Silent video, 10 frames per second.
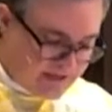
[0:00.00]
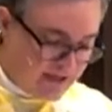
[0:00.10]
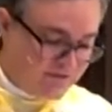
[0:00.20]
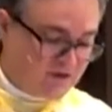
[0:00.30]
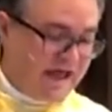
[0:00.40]

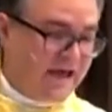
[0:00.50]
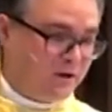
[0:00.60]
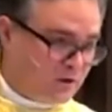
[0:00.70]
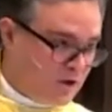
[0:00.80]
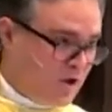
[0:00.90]
Now, the
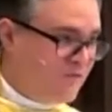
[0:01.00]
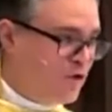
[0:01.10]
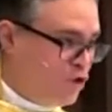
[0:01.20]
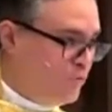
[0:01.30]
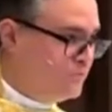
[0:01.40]
latter of
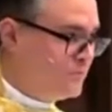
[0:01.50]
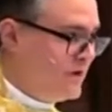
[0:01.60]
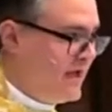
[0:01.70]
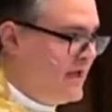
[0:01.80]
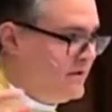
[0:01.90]
whom,
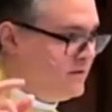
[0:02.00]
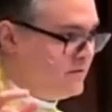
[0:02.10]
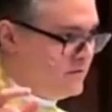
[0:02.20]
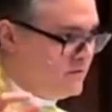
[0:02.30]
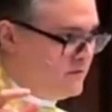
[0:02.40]
okay,
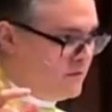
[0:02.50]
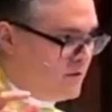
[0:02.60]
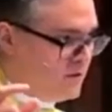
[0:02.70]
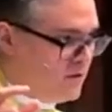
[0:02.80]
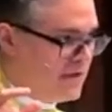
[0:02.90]

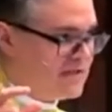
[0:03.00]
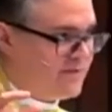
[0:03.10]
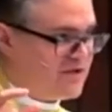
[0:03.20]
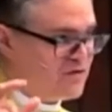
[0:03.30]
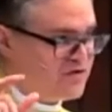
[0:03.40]

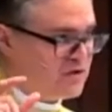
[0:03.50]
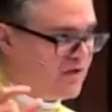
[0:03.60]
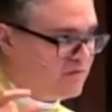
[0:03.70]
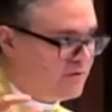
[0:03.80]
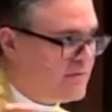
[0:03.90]
Clytemnestra's
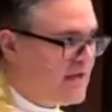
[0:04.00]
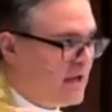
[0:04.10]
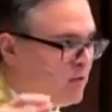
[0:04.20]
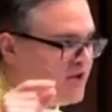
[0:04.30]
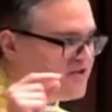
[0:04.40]
lover,
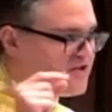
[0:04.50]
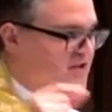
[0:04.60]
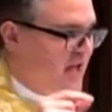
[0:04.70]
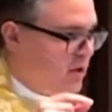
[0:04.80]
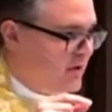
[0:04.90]
in one of the
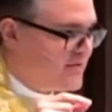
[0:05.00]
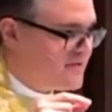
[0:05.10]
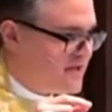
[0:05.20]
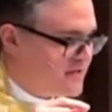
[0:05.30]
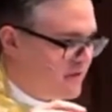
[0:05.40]
scariest
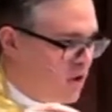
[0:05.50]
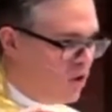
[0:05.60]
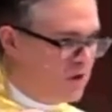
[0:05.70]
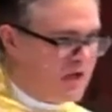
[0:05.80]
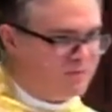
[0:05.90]
scenes of the
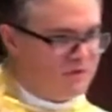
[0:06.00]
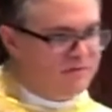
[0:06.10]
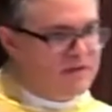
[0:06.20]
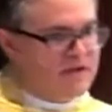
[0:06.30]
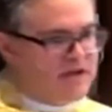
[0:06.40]
whole
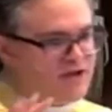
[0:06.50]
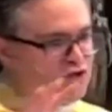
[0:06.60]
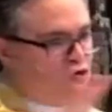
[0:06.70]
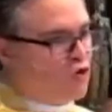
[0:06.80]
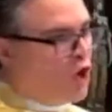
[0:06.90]
opera, is
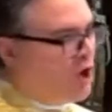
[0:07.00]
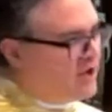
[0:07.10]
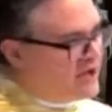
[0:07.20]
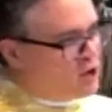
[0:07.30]
crawling